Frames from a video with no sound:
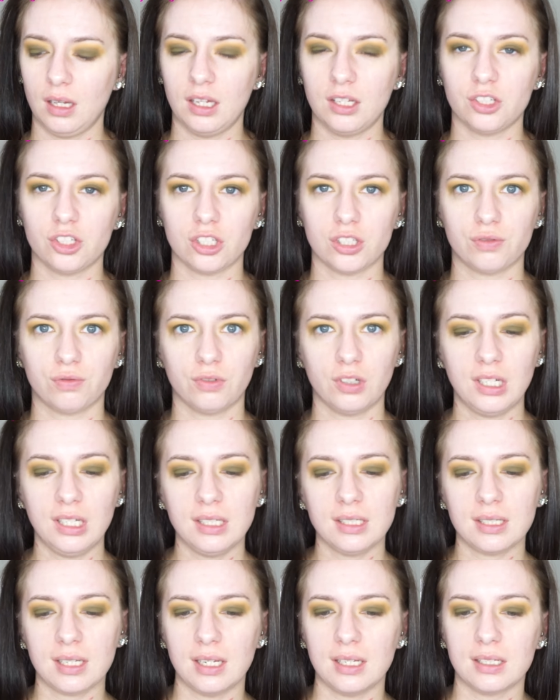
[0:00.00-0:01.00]
and just
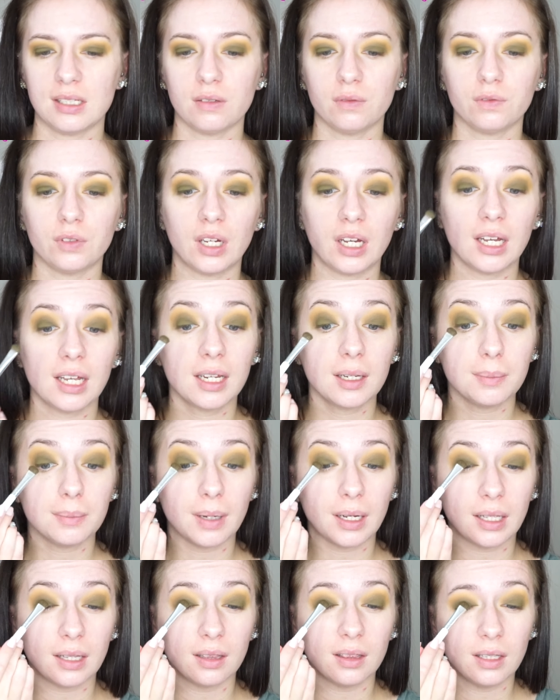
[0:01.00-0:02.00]
re-intensify
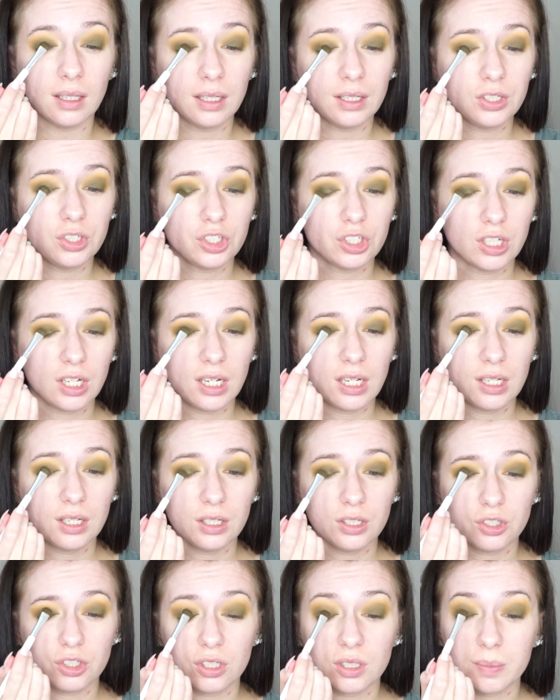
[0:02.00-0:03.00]
my lid
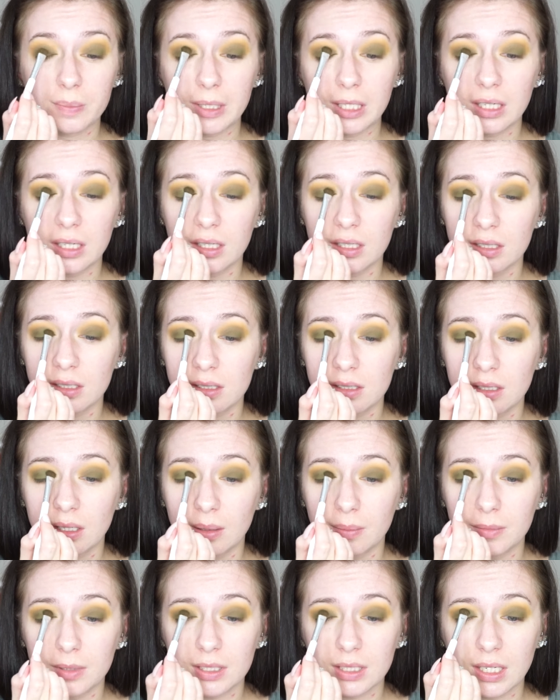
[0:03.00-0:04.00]
shade just because
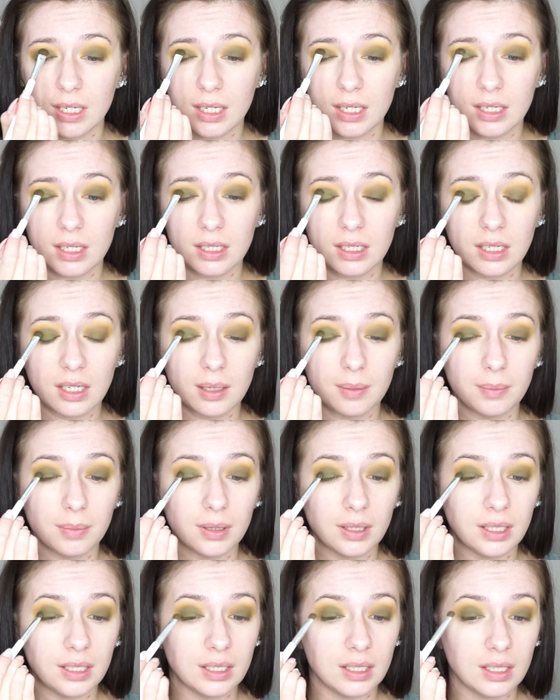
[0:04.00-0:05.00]
some did get
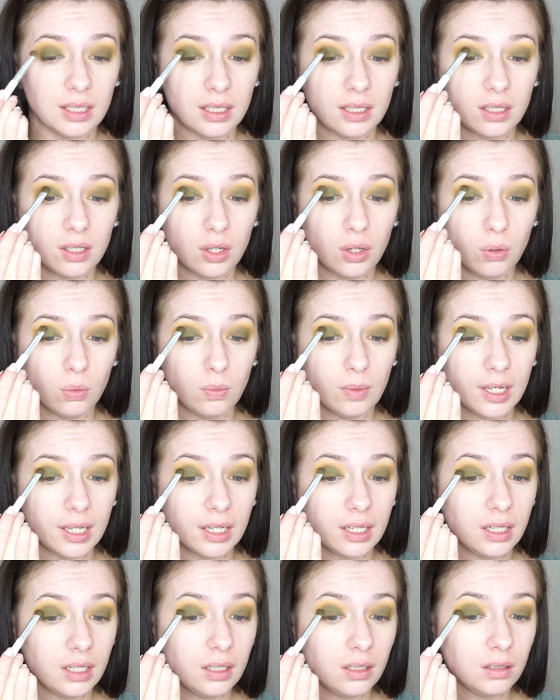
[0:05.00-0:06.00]
blended
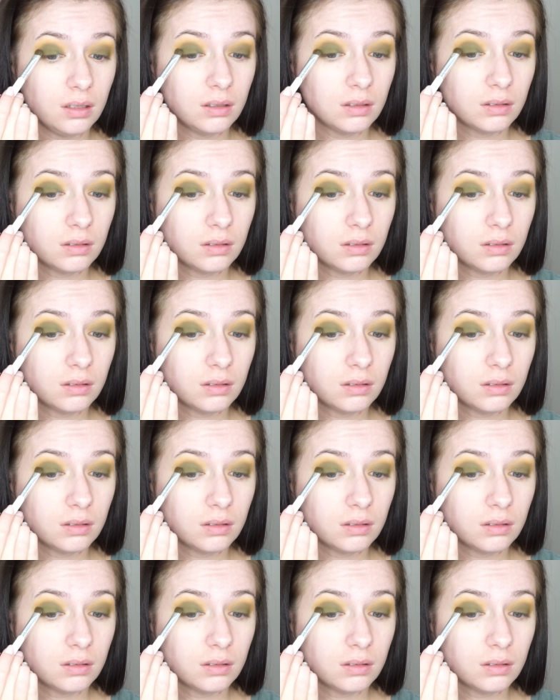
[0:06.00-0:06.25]
away.